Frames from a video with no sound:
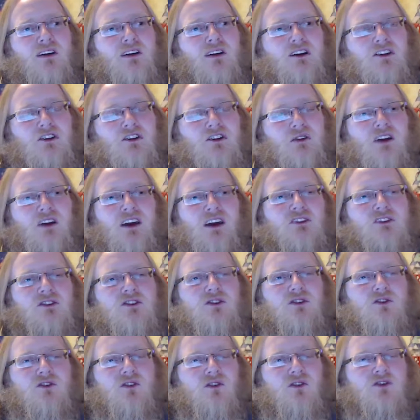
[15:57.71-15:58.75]
So he has her
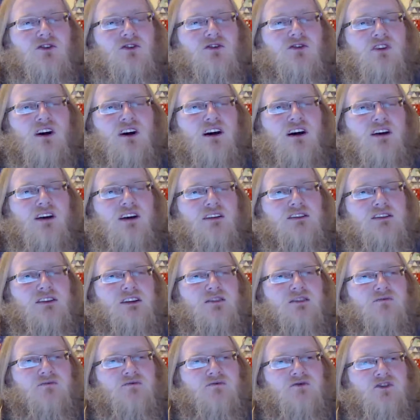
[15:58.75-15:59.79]
close her eyes,
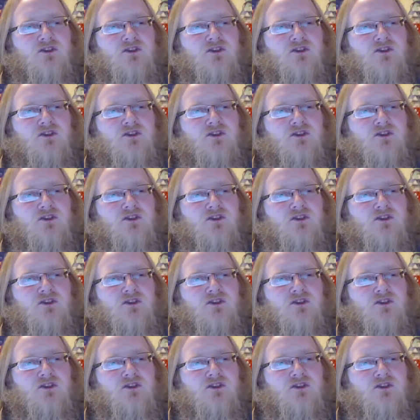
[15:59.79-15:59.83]
and she